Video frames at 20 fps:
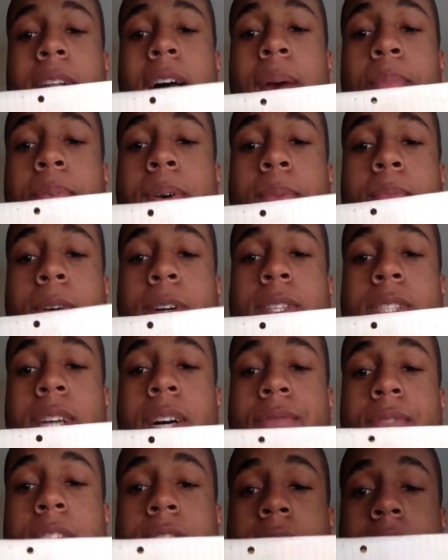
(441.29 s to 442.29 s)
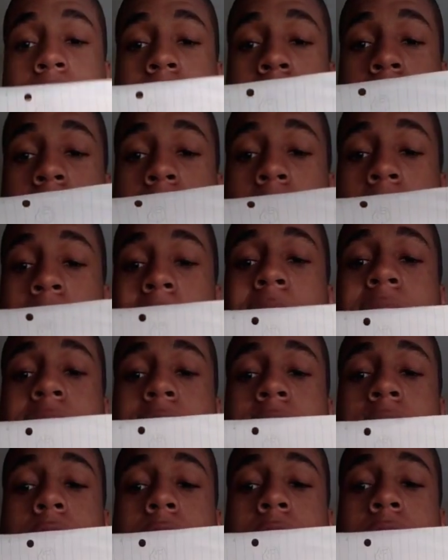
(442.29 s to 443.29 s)
I'll put more stuff in as
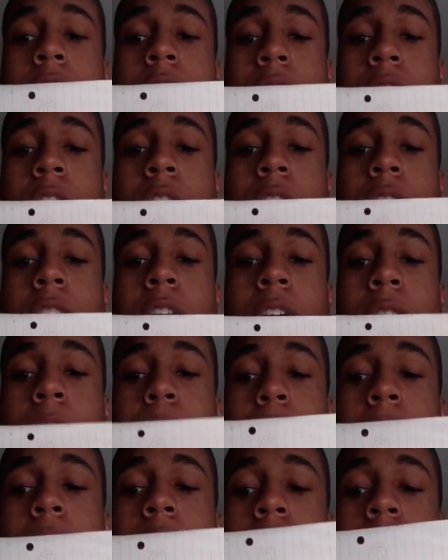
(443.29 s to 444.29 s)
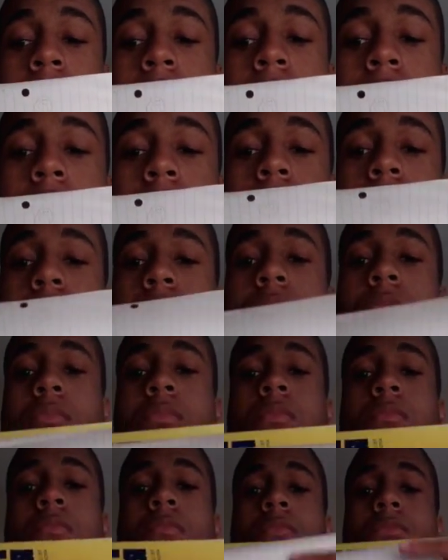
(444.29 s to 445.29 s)
the year goes along, man. Peace.
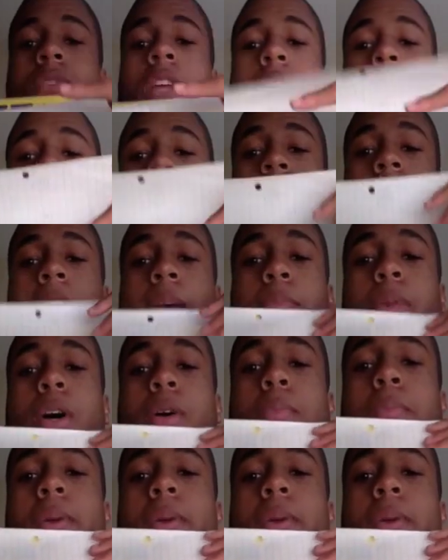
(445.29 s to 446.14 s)
That's my game mode